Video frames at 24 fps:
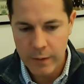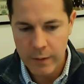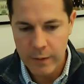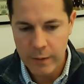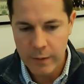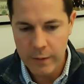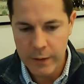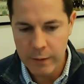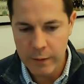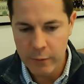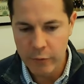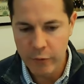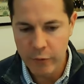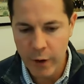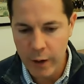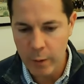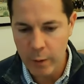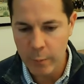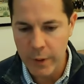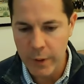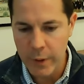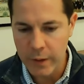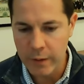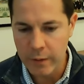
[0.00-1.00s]
the
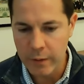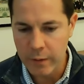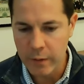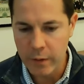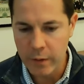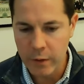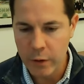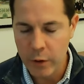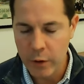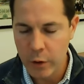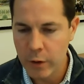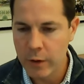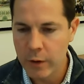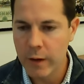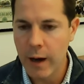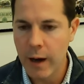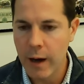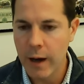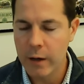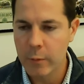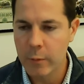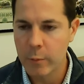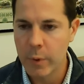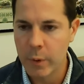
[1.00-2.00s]
environment could
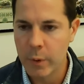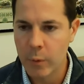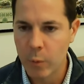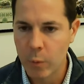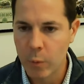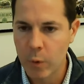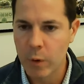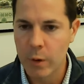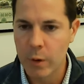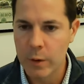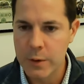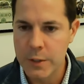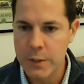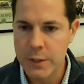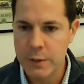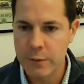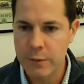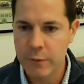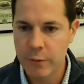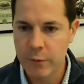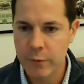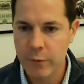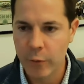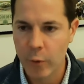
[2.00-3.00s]
not have been worse
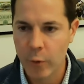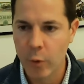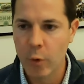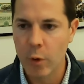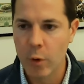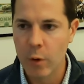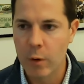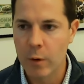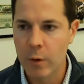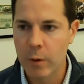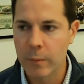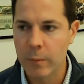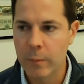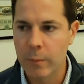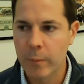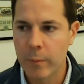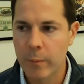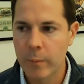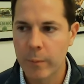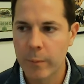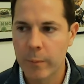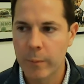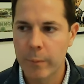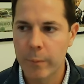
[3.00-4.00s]
for
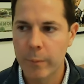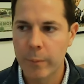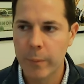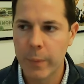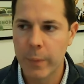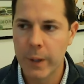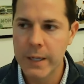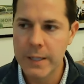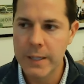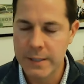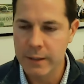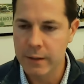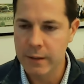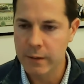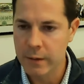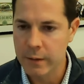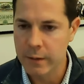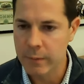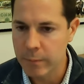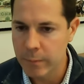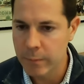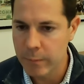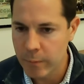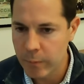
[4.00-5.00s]

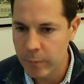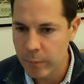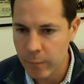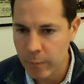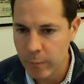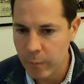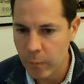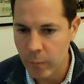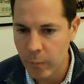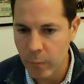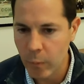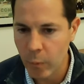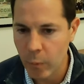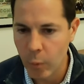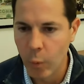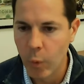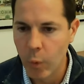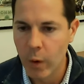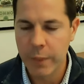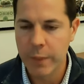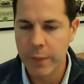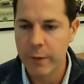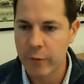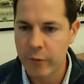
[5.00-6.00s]
basically
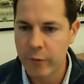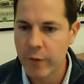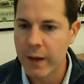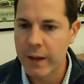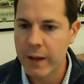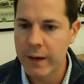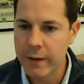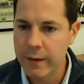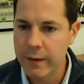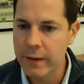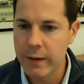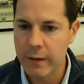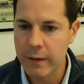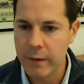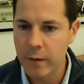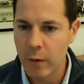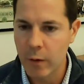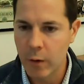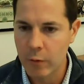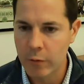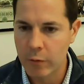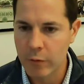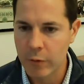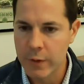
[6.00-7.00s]
what the Fed did
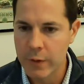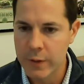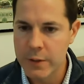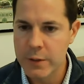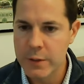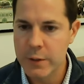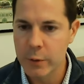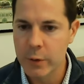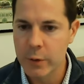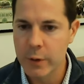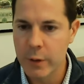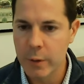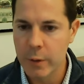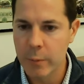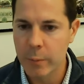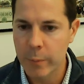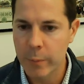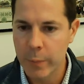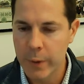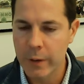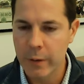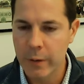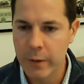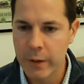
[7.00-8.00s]
over the two year
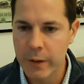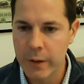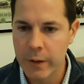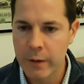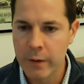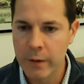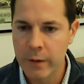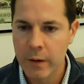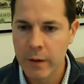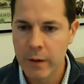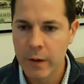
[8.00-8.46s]
period.